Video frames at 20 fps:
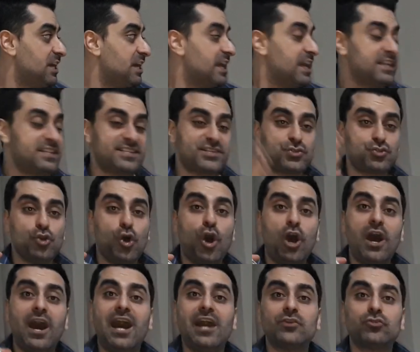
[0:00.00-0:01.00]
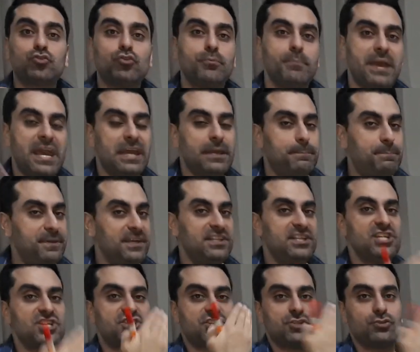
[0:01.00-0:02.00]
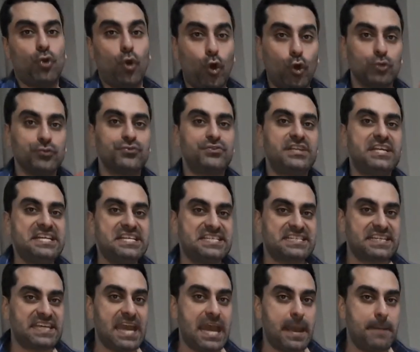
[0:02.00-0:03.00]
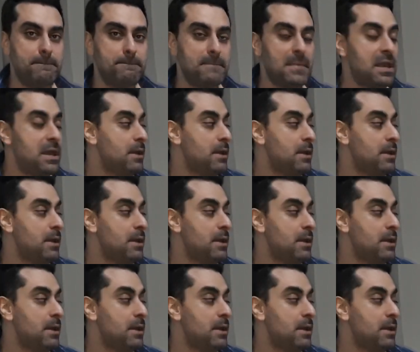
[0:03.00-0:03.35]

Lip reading: It's so hard to make prediction on this game,